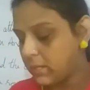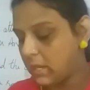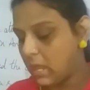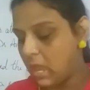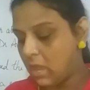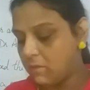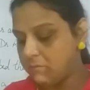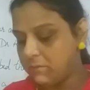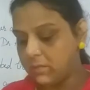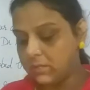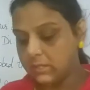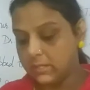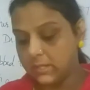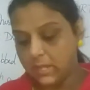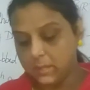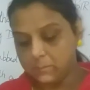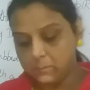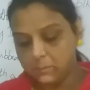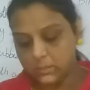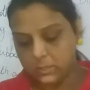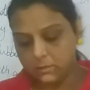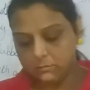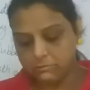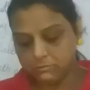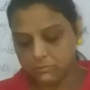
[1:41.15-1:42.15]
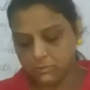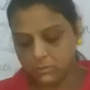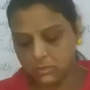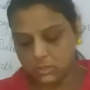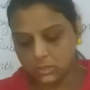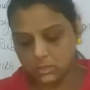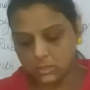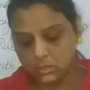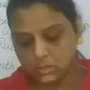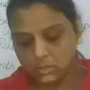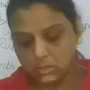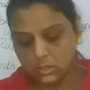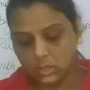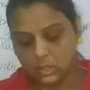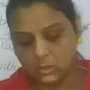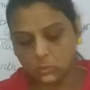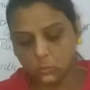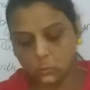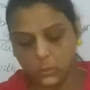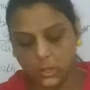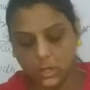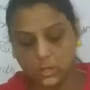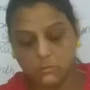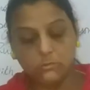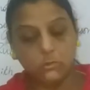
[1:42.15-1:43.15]
having labored effort in
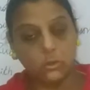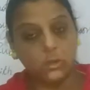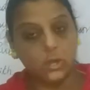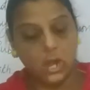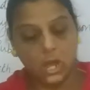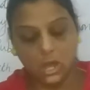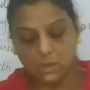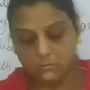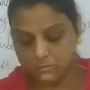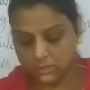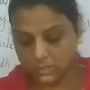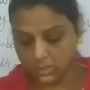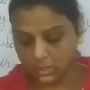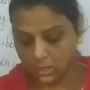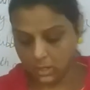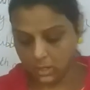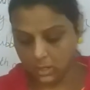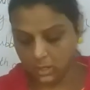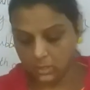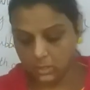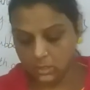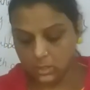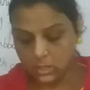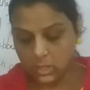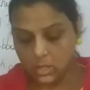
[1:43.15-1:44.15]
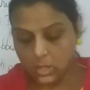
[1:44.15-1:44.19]
vain for half an hour,